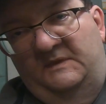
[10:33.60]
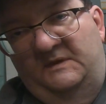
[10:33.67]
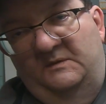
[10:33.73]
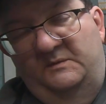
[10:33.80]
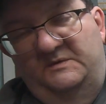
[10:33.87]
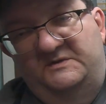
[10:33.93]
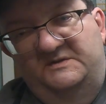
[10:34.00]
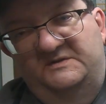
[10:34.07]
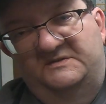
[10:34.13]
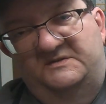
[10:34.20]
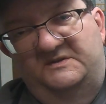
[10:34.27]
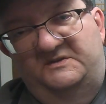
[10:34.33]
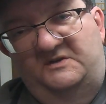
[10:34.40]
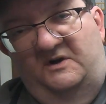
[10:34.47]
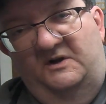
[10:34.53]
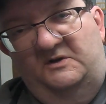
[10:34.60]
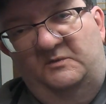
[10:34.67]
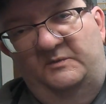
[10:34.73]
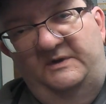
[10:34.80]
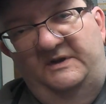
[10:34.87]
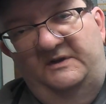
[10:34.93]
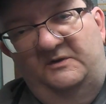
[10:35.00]
which is the dark
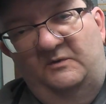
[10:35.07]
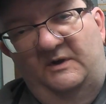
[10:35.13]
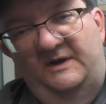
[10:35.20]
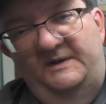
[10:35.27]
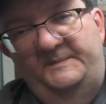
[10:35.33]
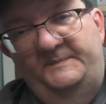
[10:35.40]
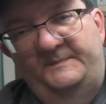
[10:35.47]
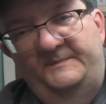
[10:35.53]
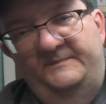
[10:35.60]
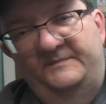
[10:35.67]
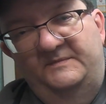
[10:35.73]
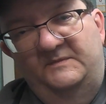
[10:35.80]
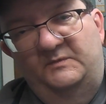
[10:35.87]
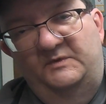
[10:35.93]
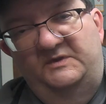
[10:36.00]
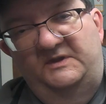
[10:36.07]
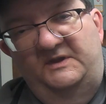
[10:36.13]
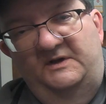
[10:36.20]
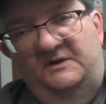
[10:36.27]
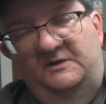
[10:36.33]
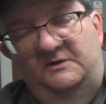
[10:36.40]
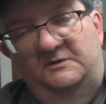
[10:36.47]
green and gray with the
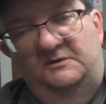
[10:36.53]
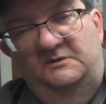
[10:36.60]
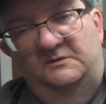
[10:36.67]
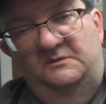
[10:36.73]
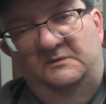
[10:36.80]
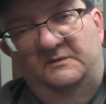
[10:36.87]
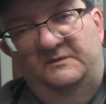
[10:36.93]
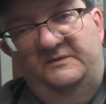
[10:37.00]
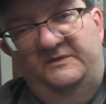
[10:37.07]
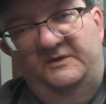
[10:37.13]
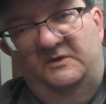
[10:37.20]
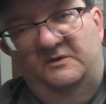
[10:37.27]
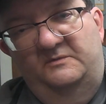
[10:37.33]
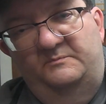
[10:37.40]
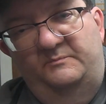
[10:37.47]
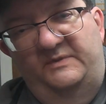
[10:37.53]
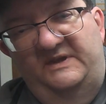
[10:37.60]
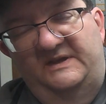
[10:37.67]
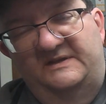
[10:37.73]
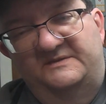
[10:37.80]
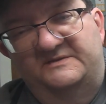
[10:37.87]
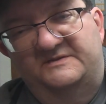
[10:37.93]
yellow theater
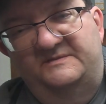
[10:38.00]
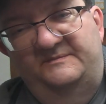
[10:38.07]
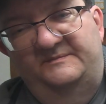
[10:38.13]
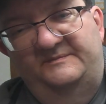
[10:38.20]
bands